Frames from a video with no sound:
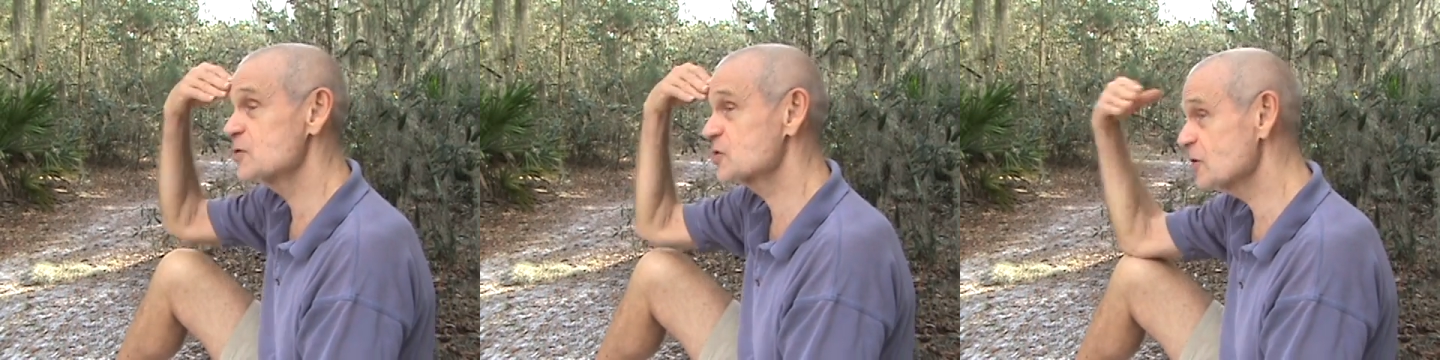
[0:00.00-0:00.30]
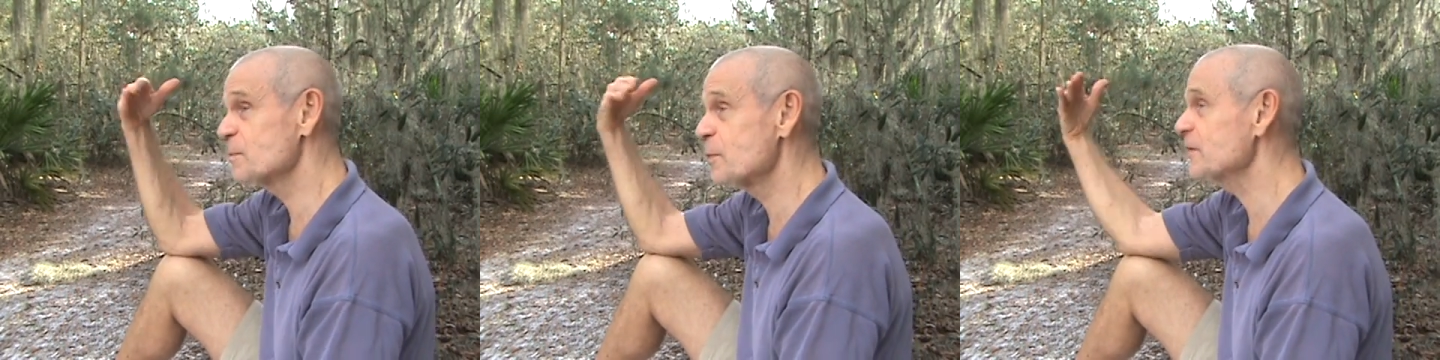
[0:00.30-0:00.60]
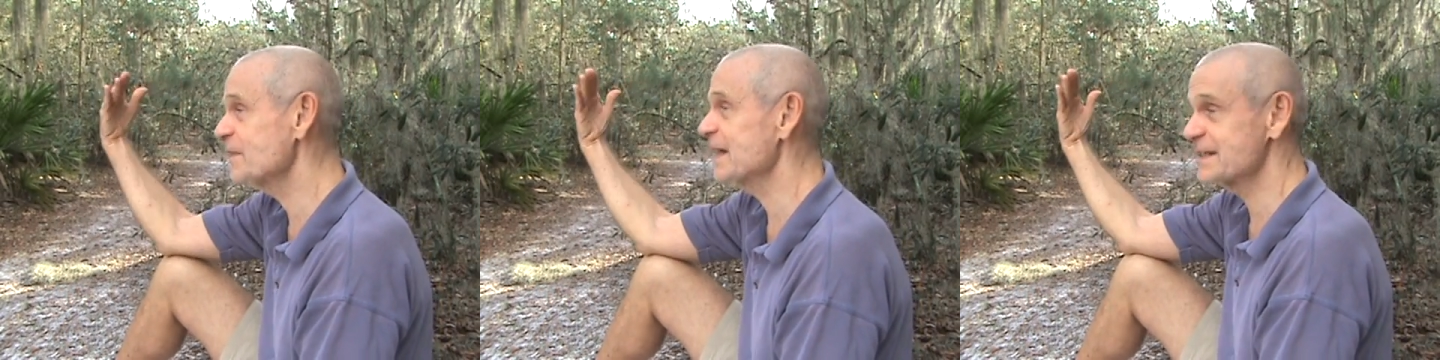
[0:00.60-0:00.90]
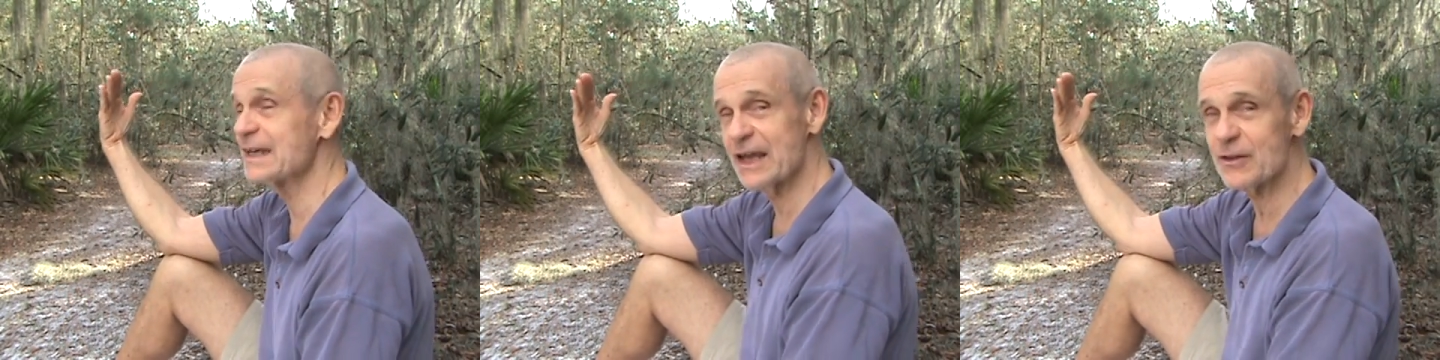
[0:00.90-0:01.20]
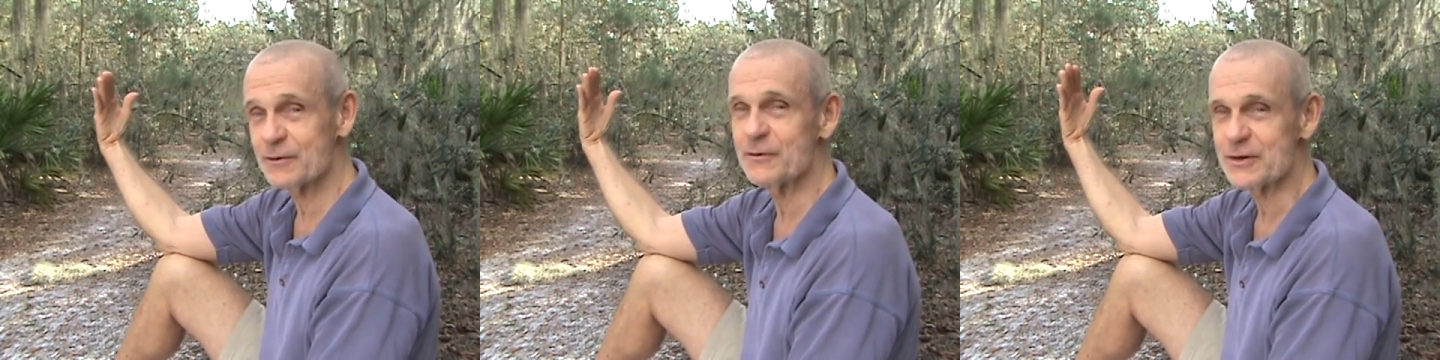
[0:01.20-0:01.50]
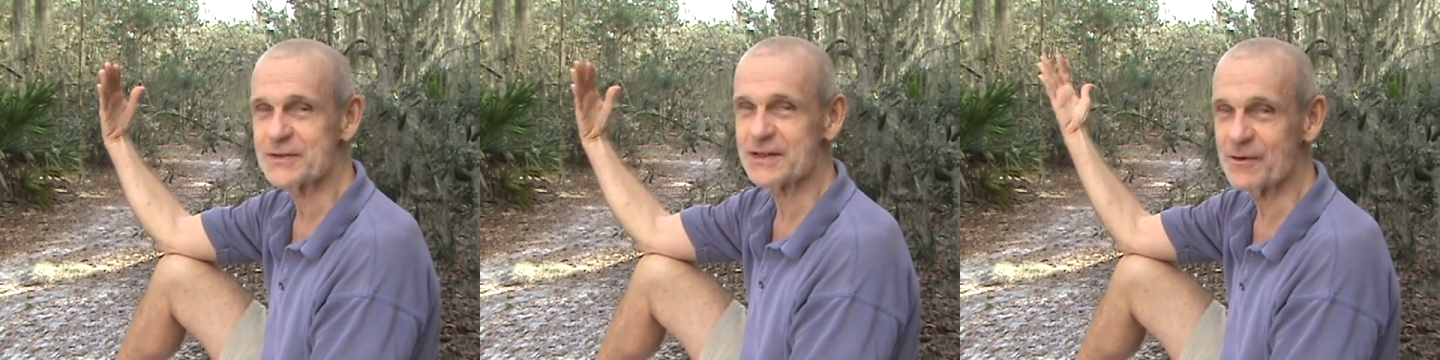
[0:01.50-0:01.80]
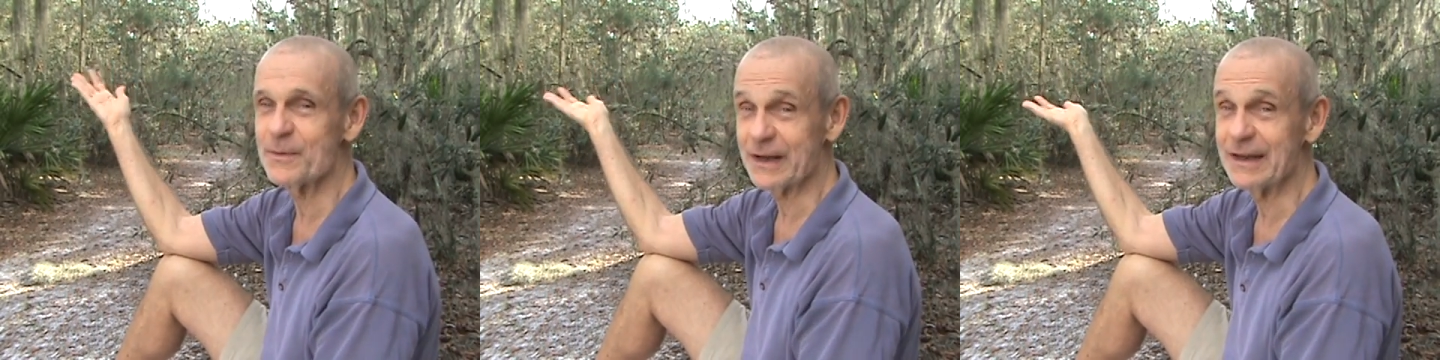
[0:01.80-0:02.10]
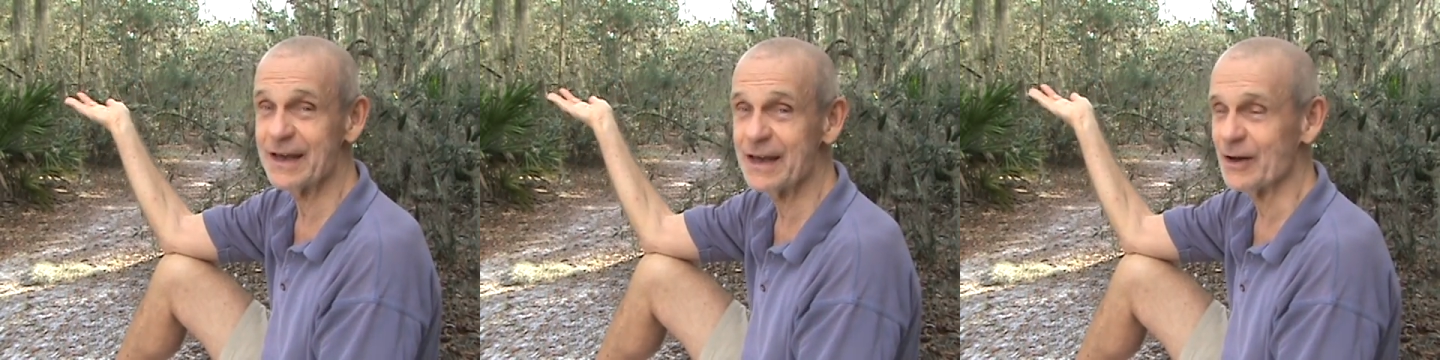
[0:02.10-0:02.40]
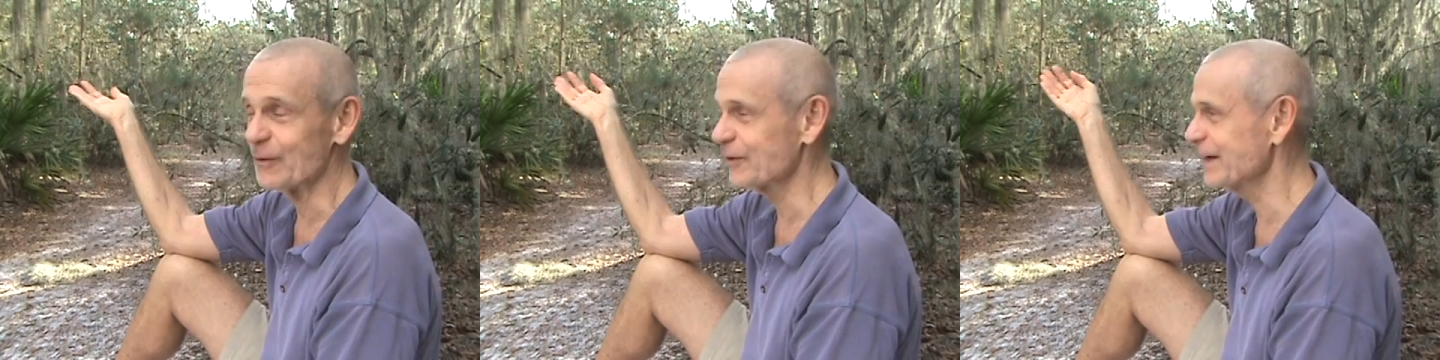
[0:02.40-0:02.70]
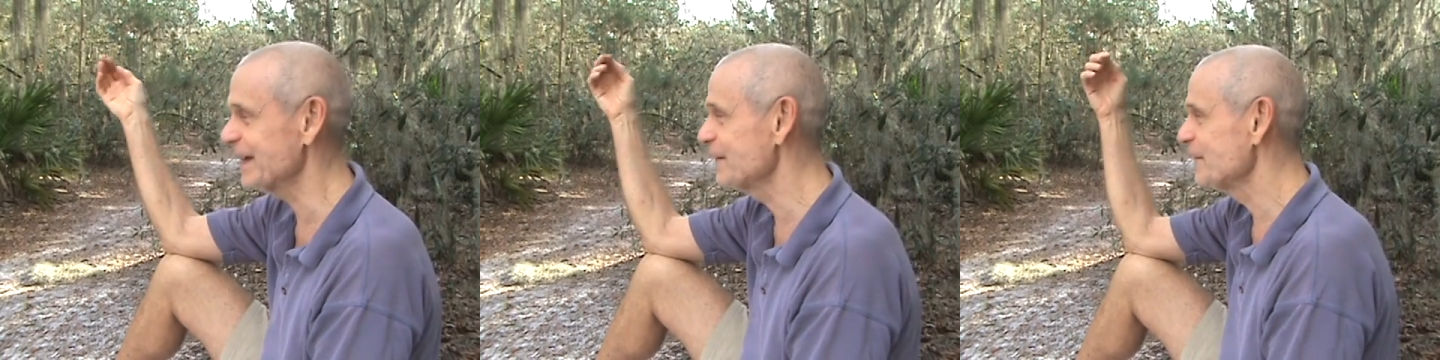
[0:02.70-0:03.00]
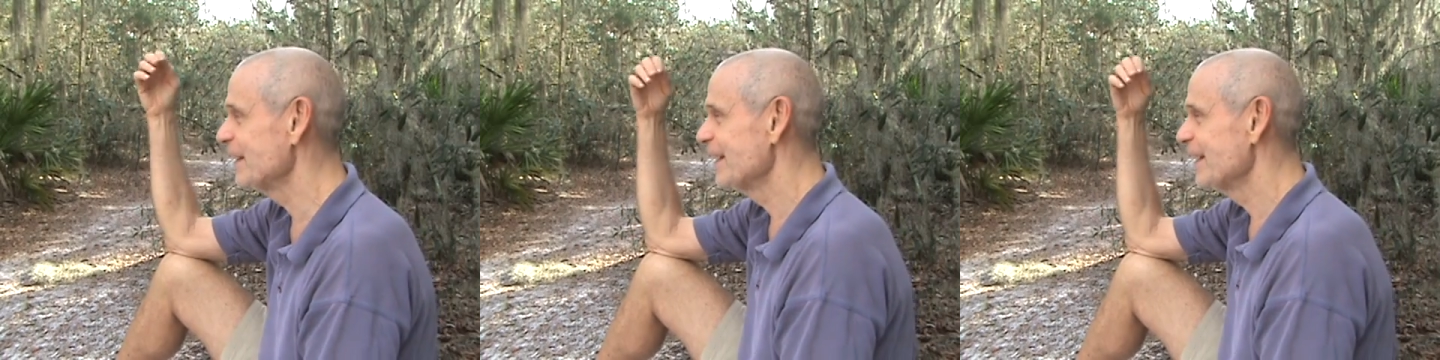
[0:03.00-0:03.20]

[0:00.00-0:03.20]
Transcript: you should have put that together for yourself by now, okay?